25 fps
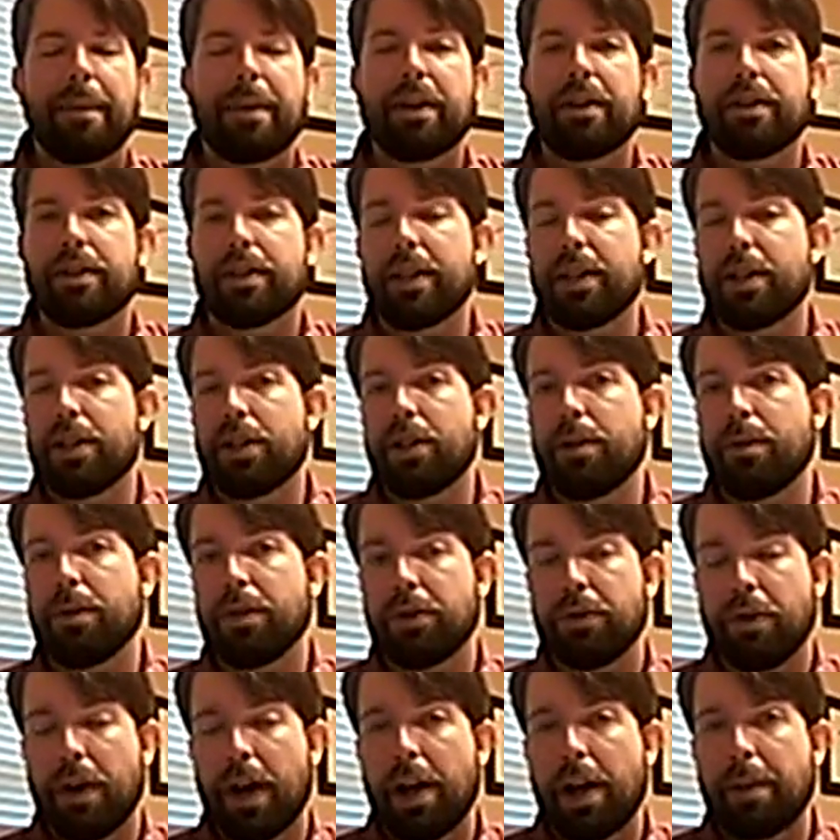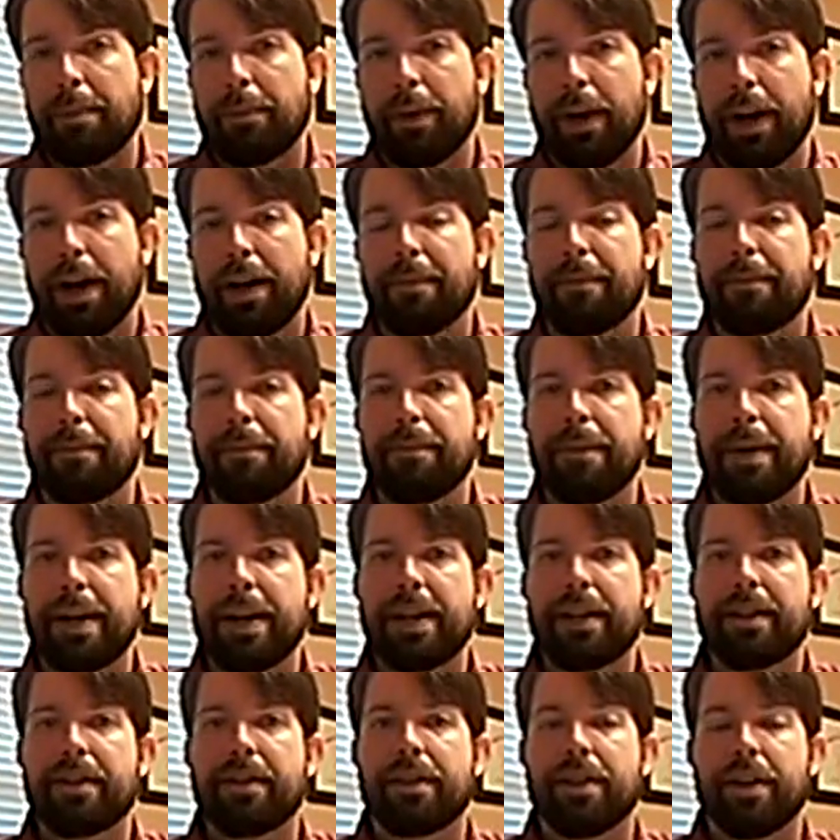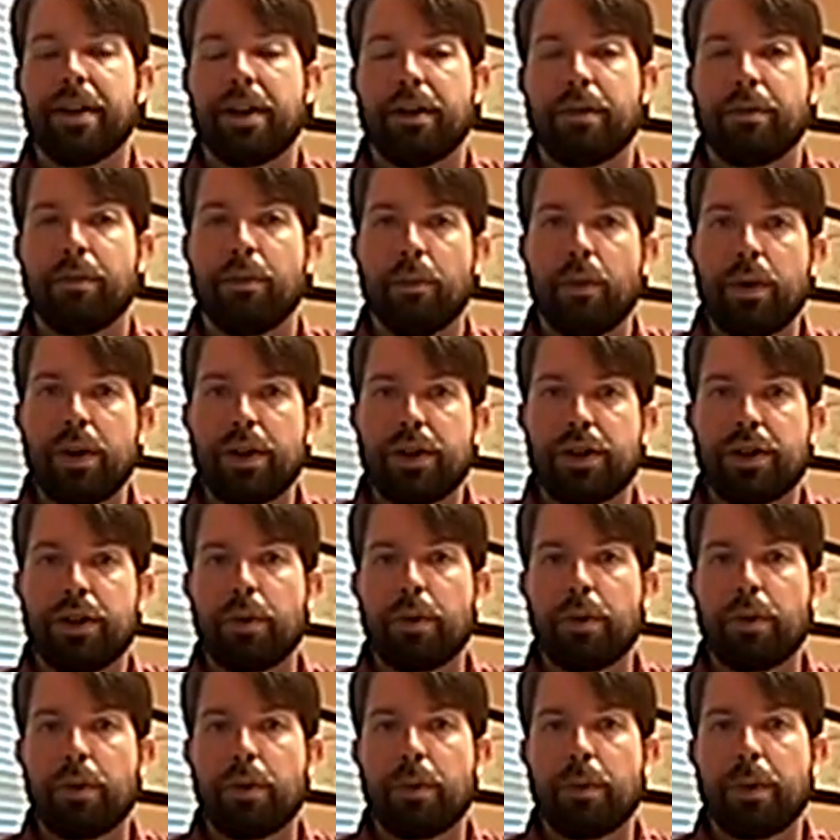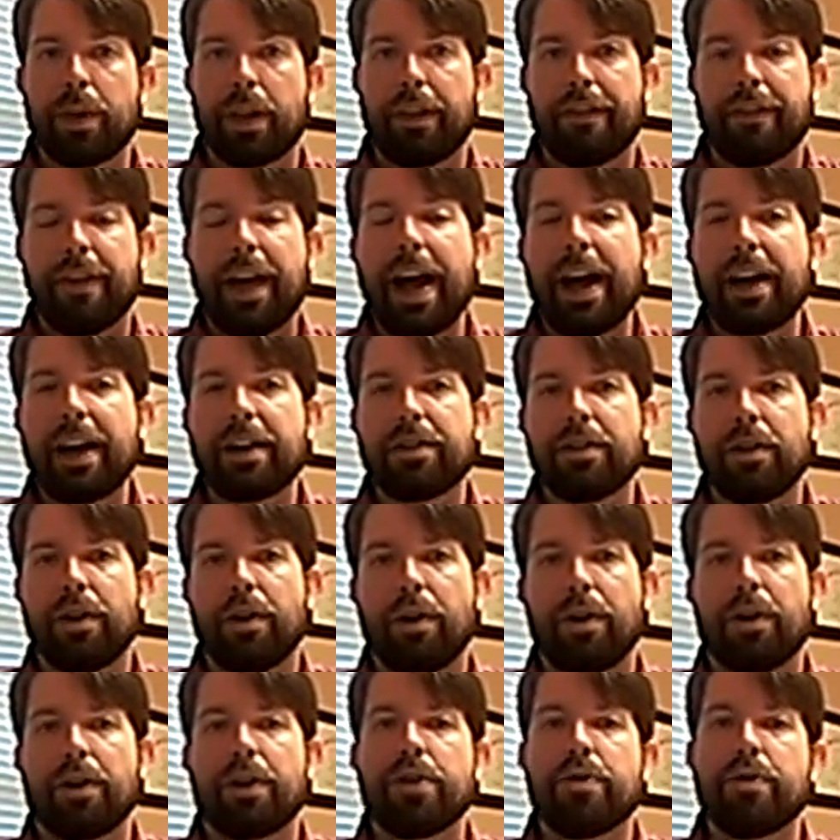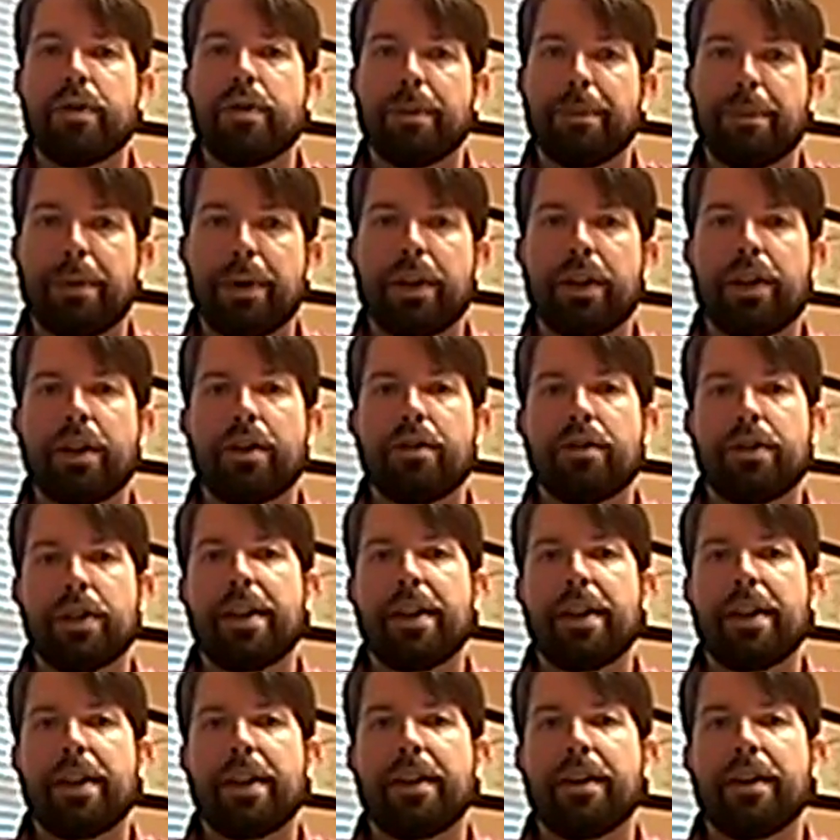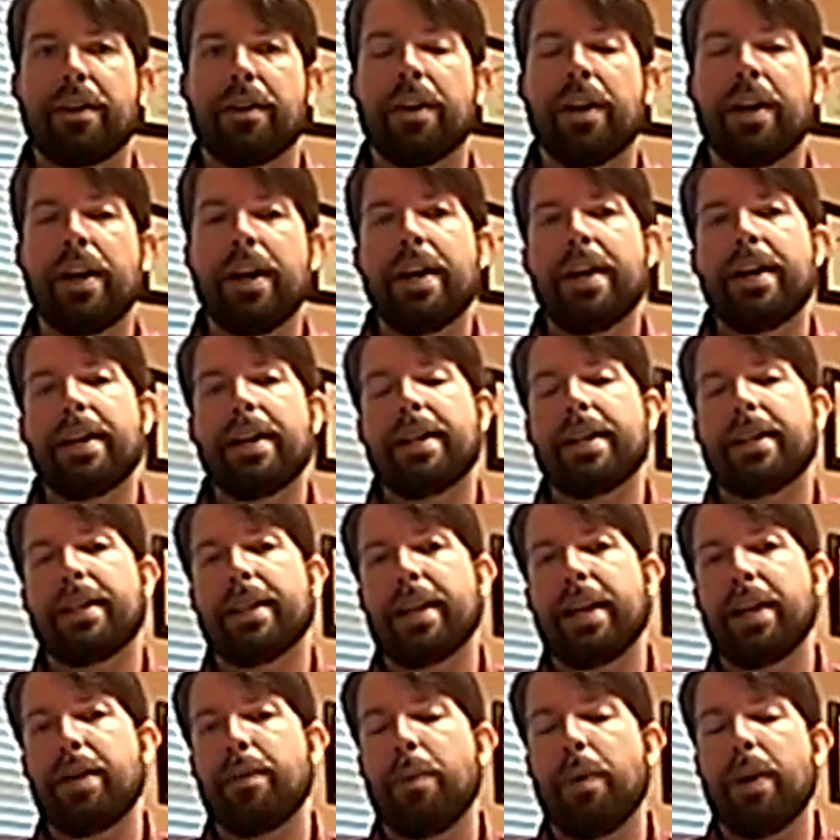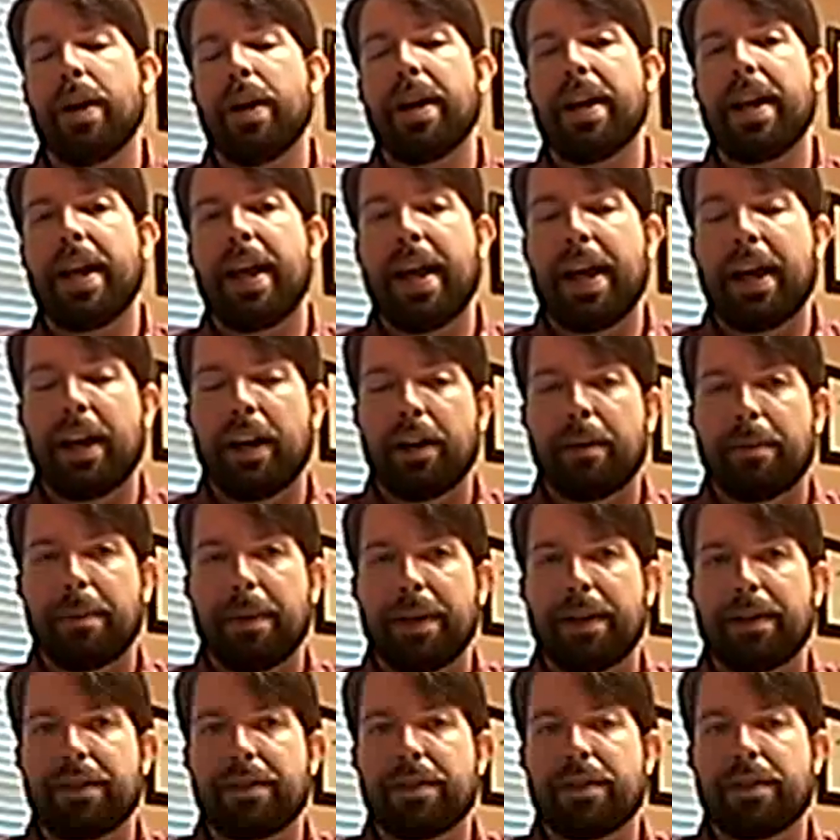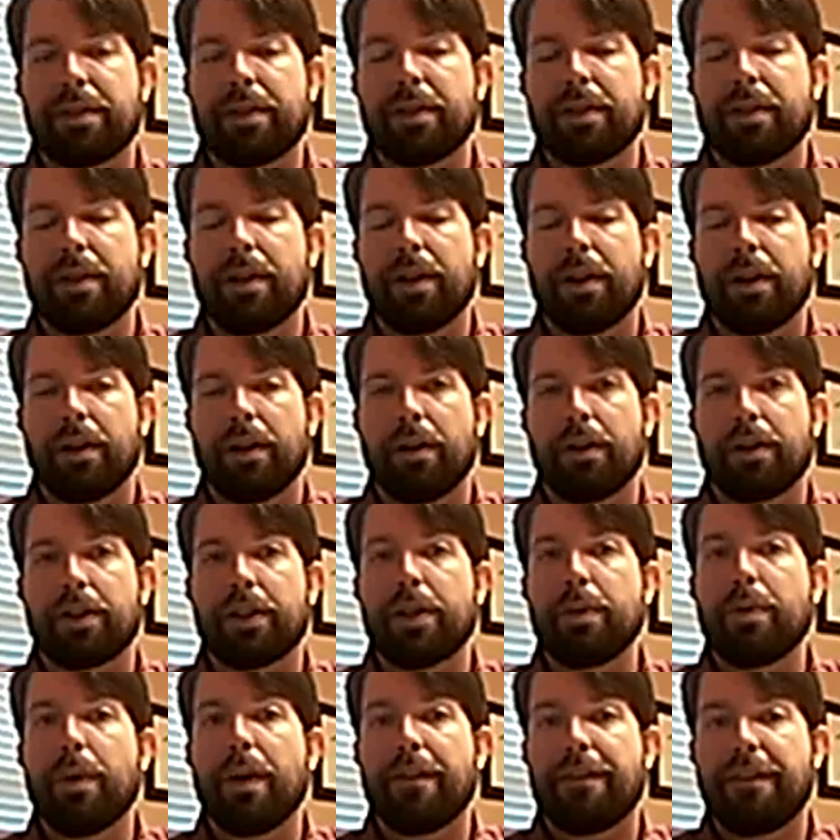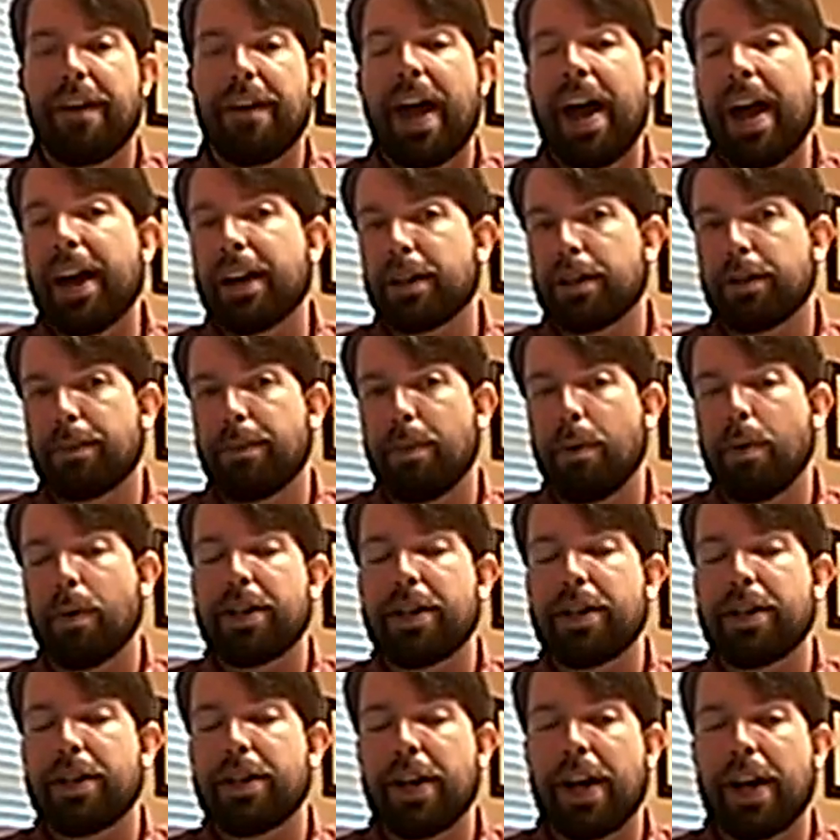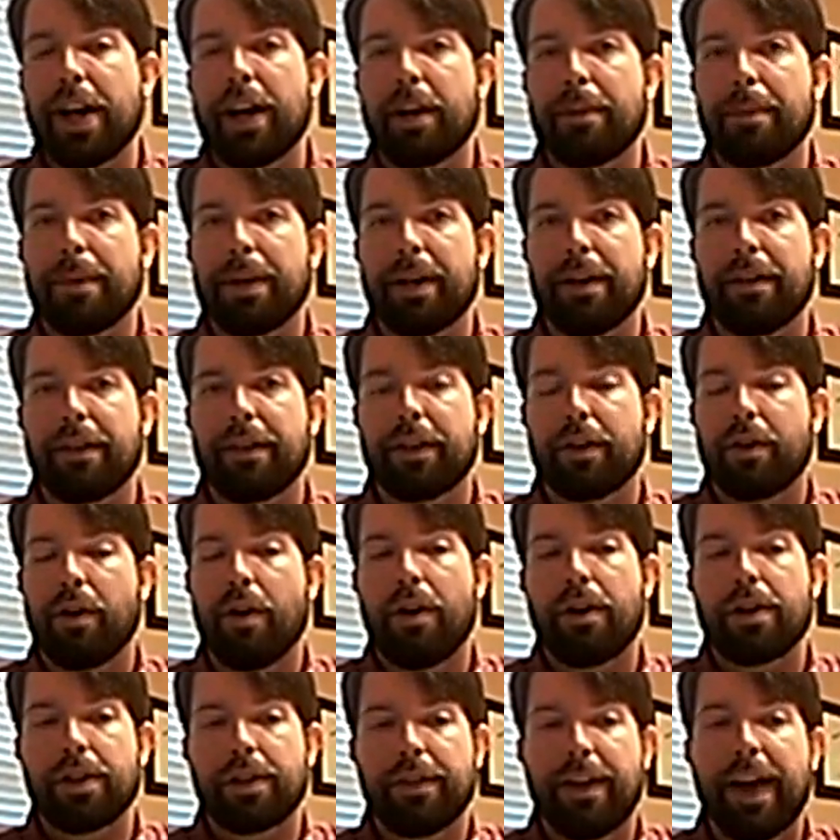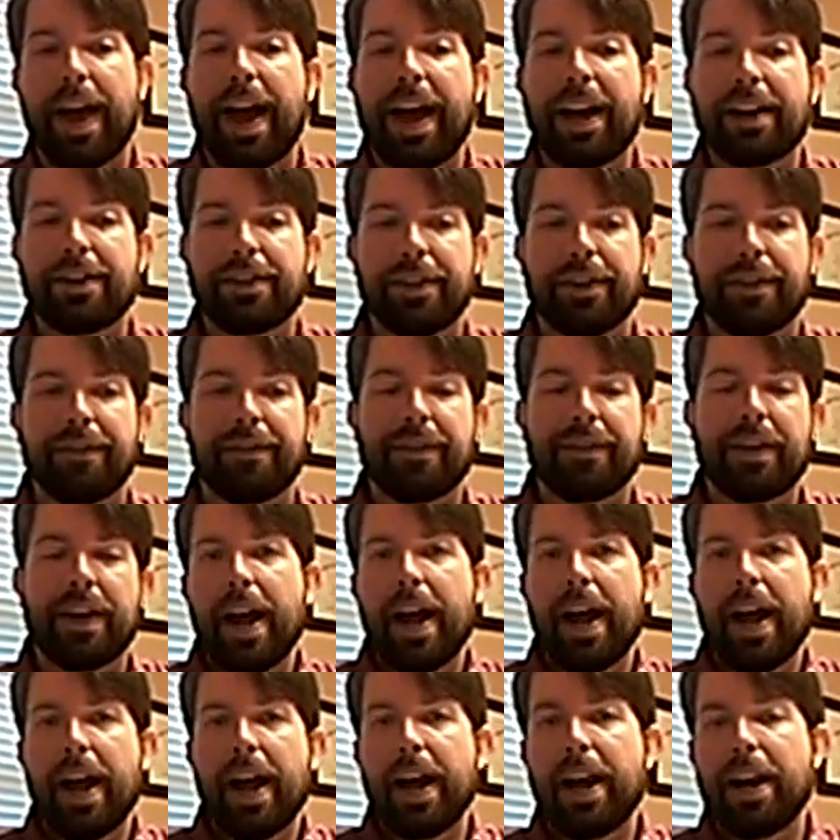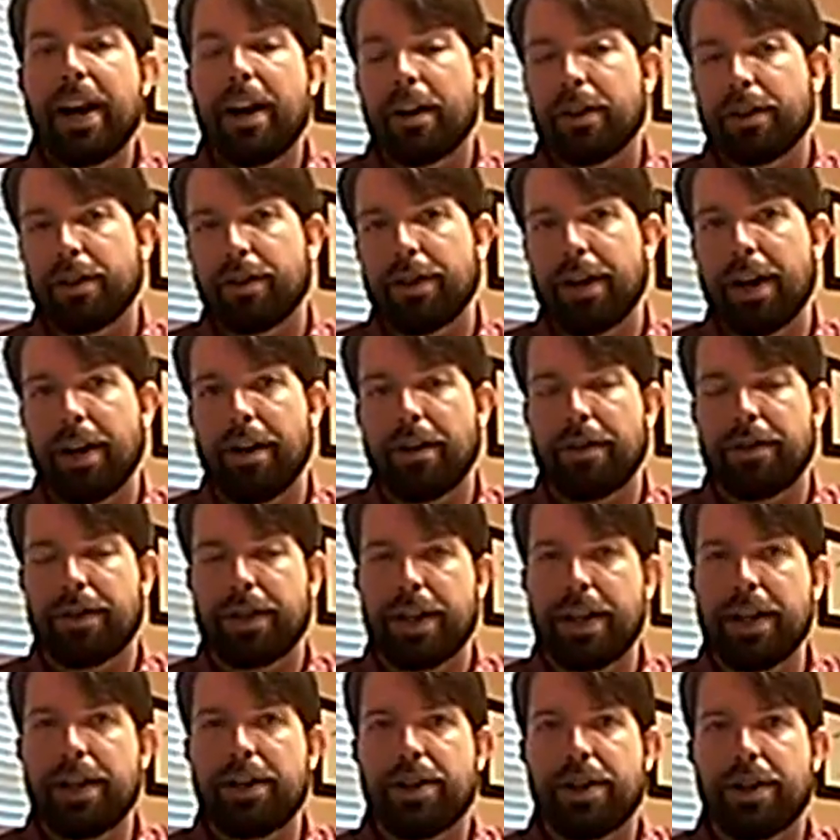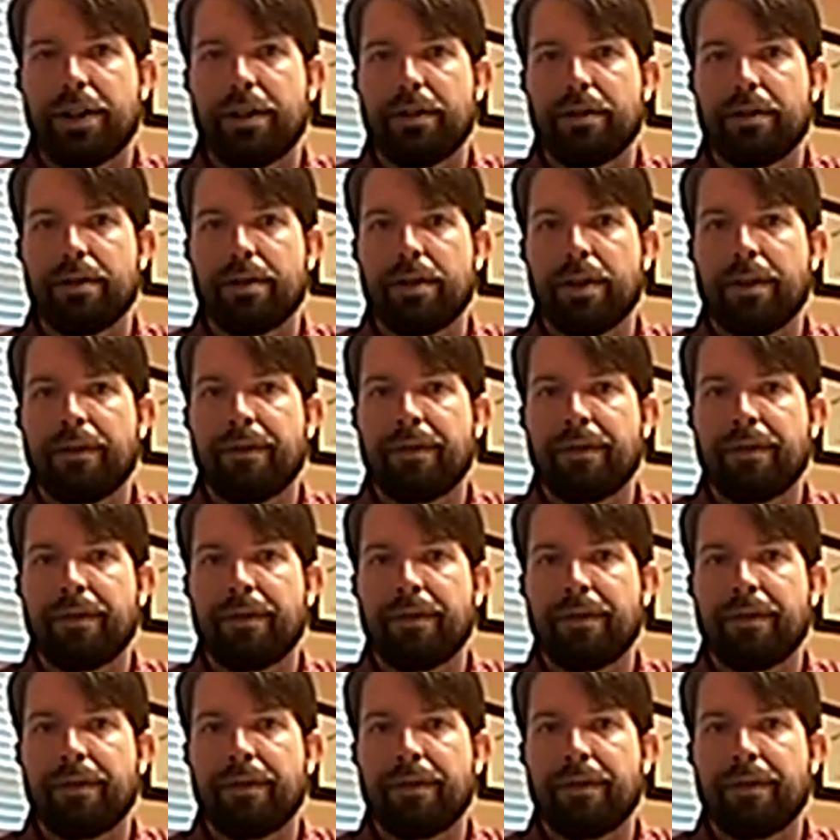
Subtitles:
It'll assist you in trial prep, meaning, once you learn what the facts are, you can put those together to see what elements or see what facts support each element of the cause of action, and it also narrows the issues.